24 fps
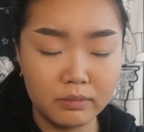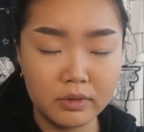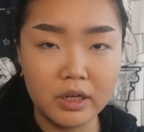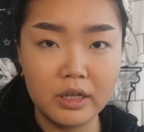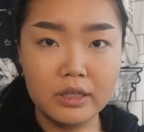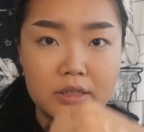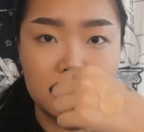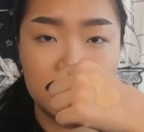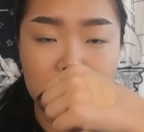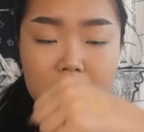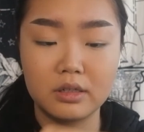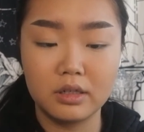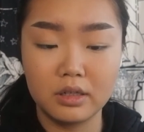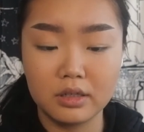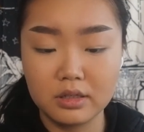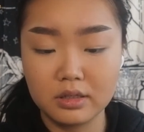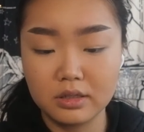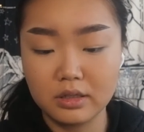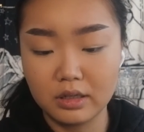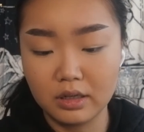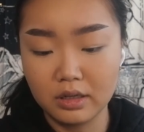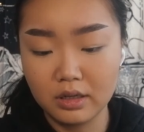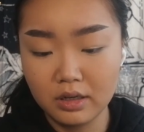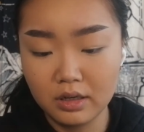
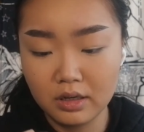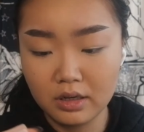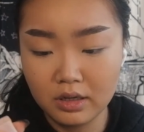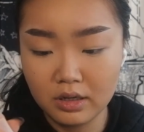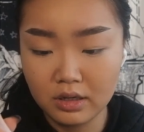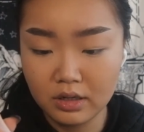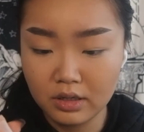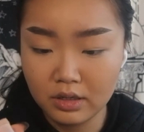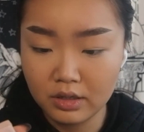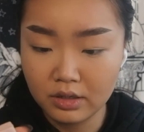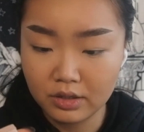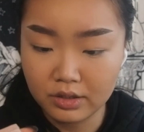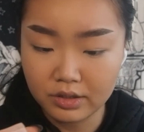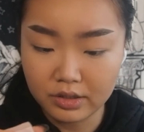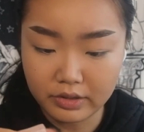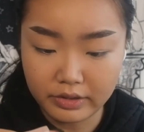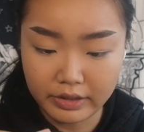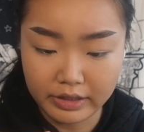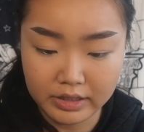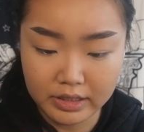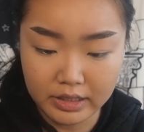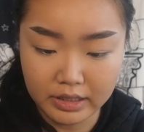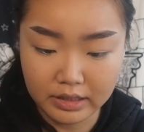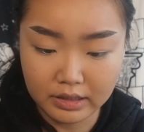consistency. So
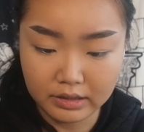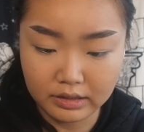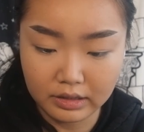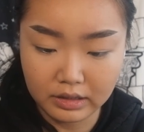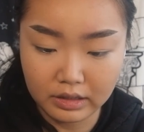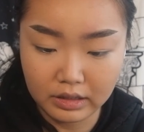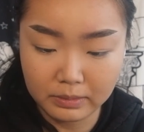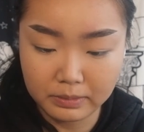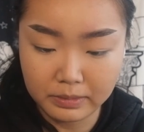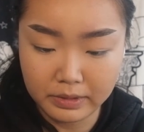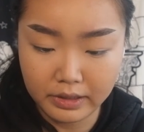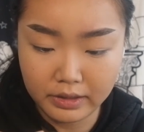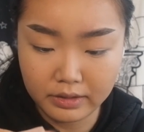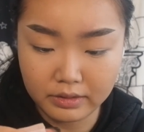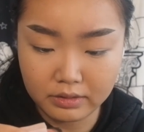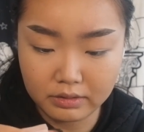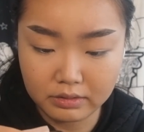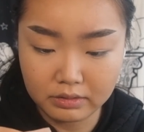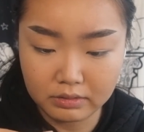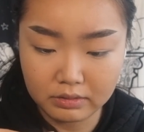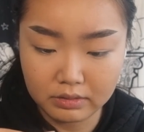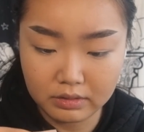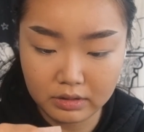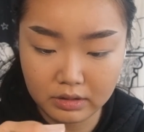I take a little bit
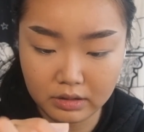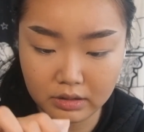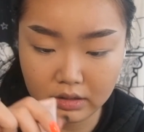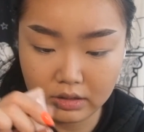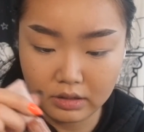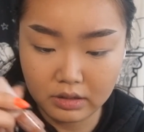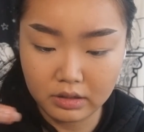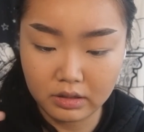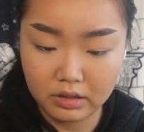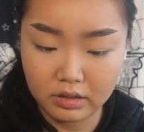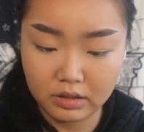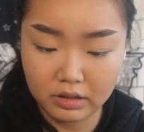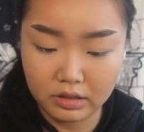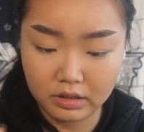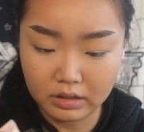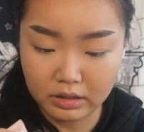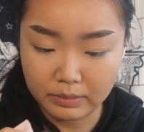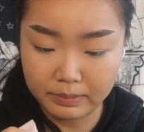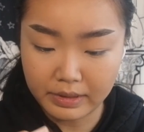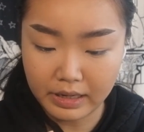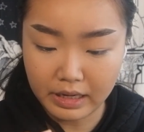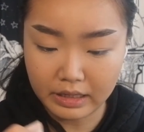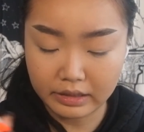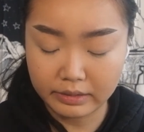on the
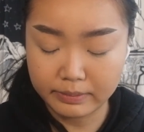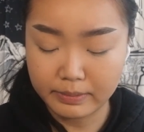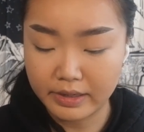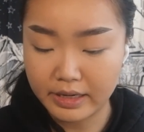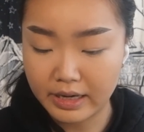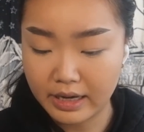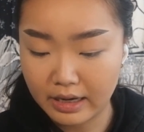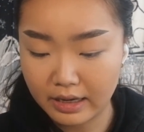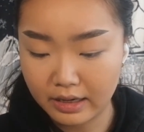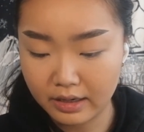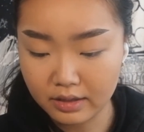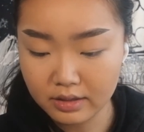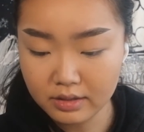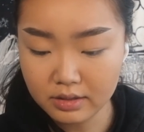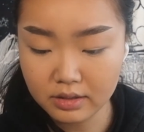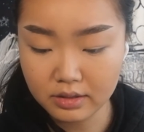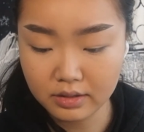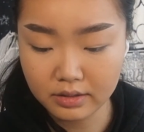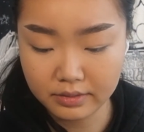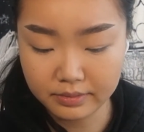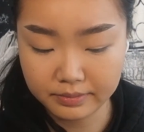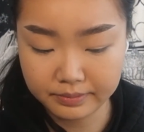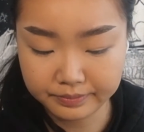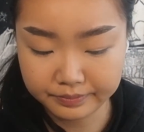back of my
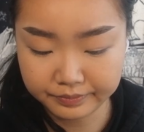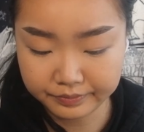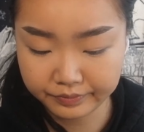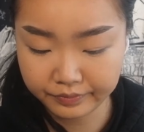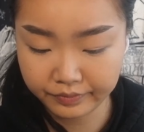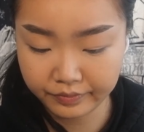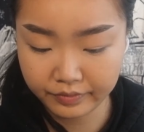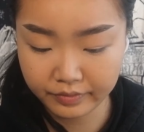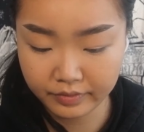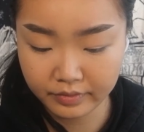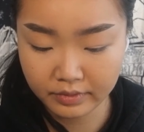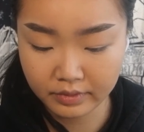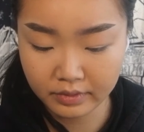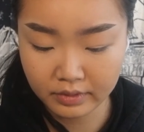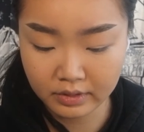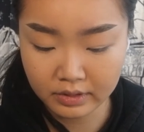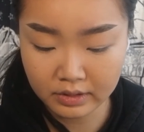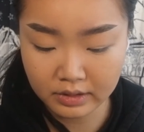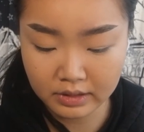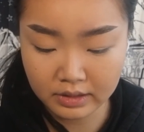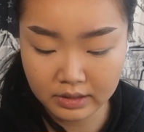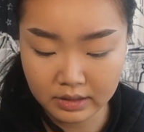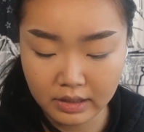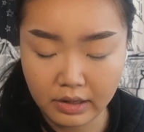hand,
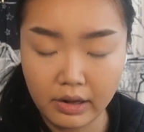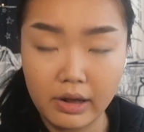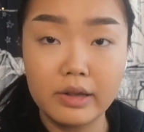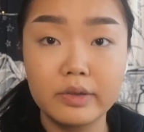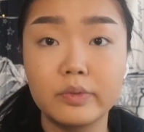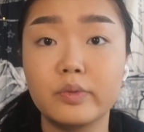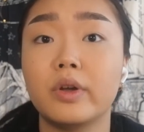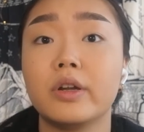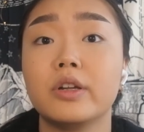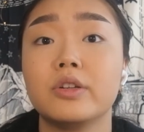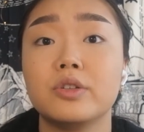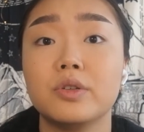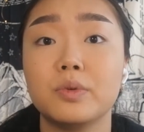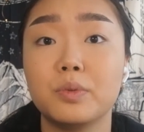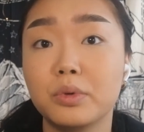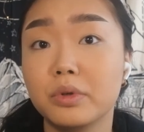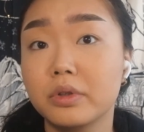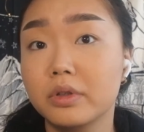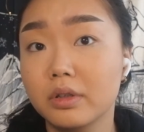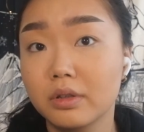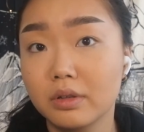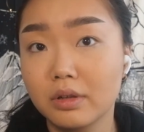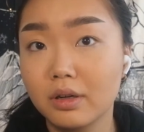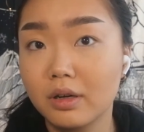as I do
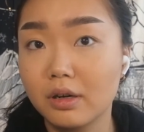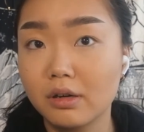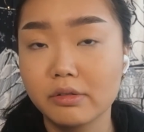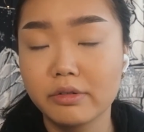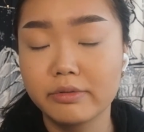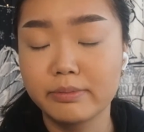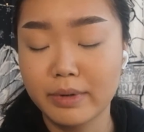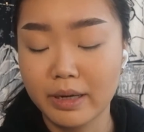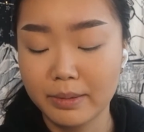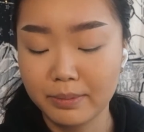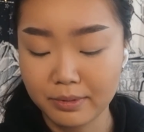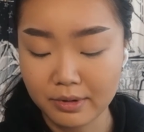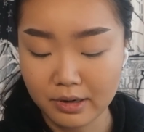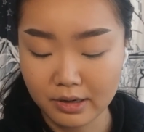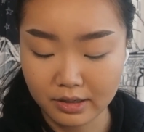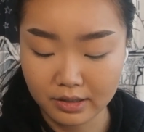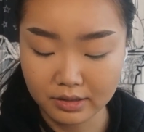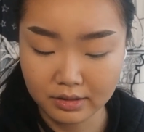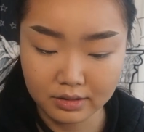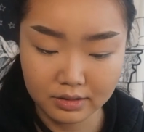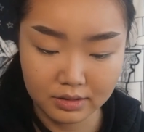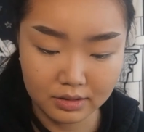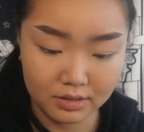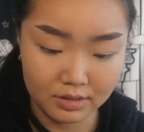with all of my
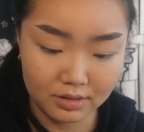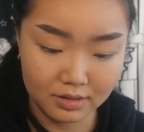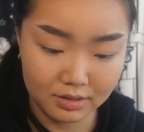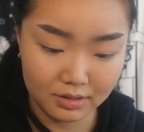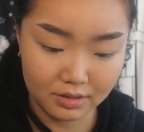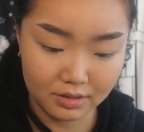products.